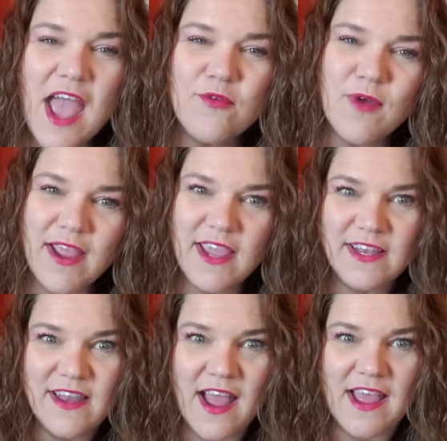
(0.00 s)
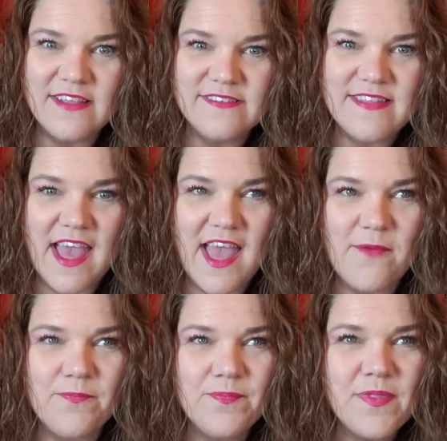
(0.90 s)
I recognize
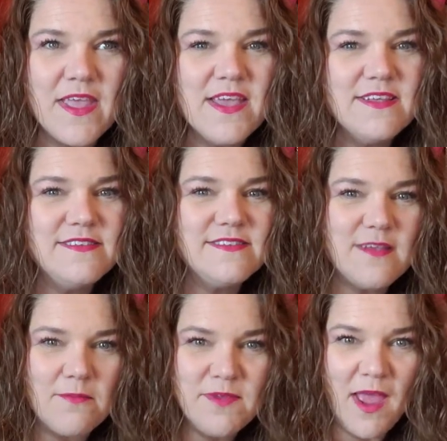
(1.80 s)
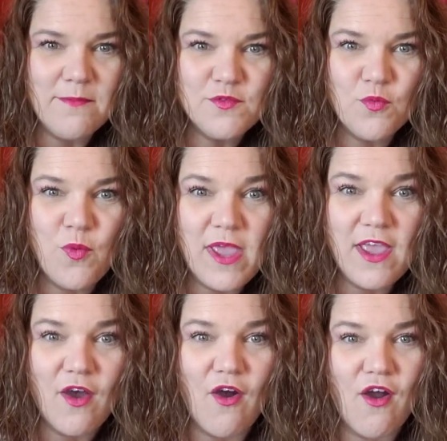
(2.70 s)
that sometimes
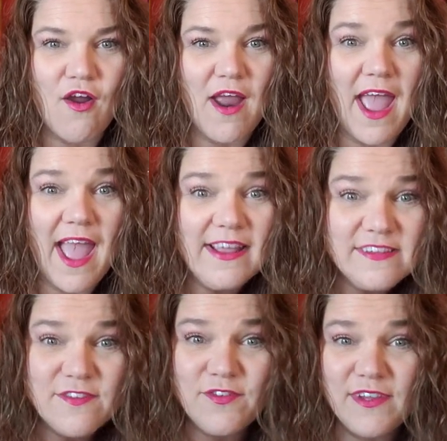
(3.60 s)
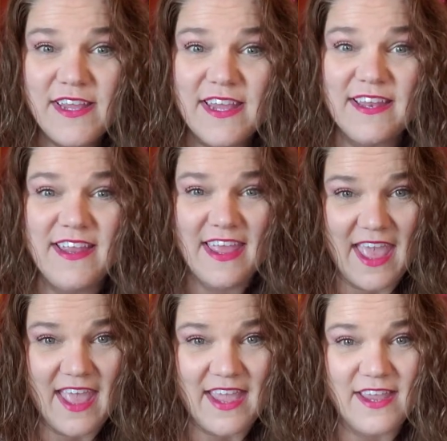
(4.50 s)
we are actively
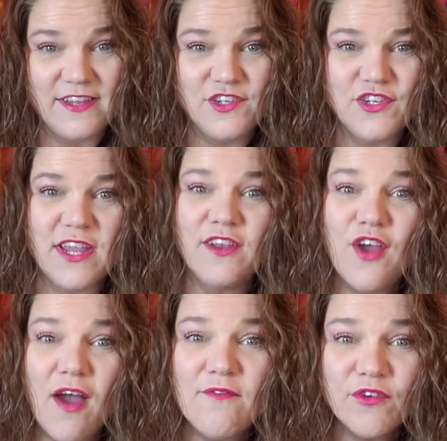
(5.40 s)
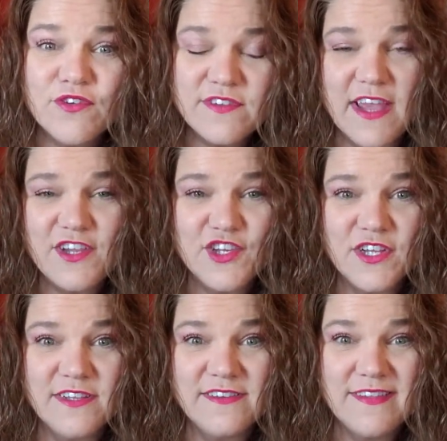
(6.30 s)
engaged in
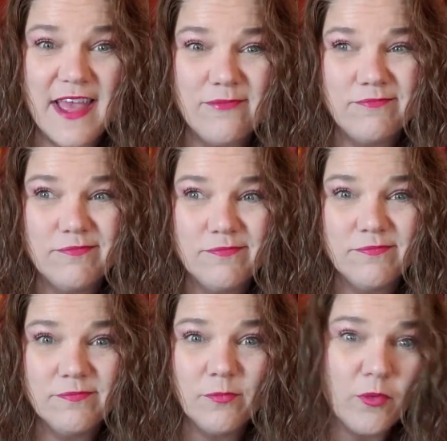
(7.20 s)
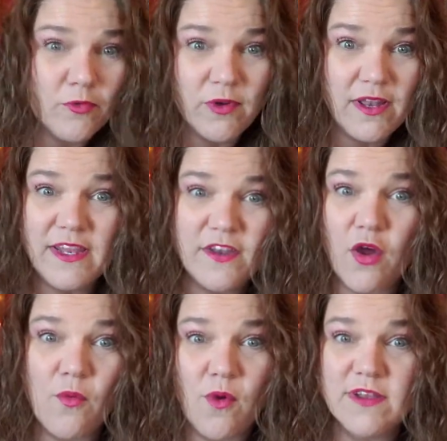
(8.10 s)
conversations that we really
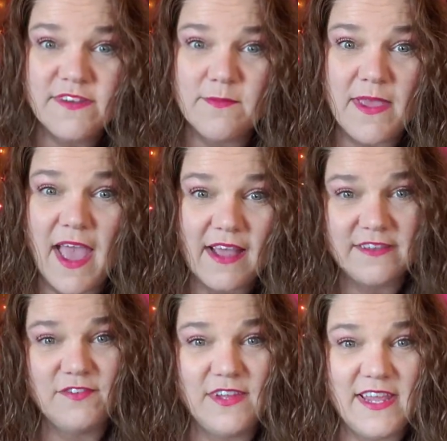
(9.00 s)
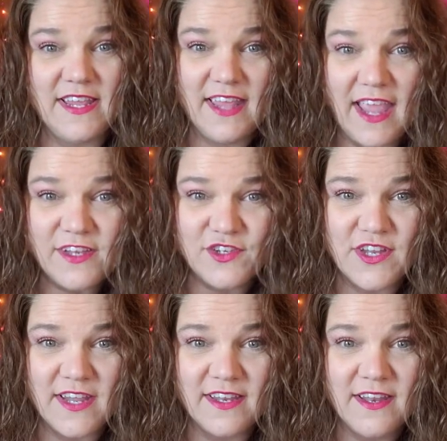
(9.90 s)
don't want to be actively engaged
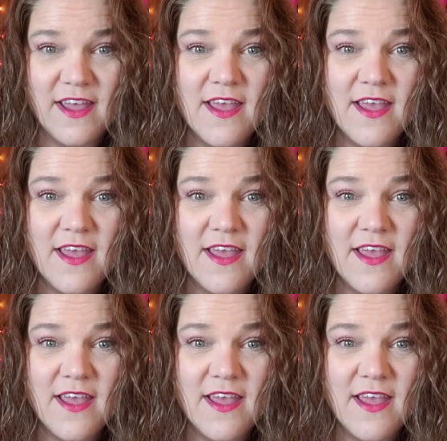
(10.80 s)
in,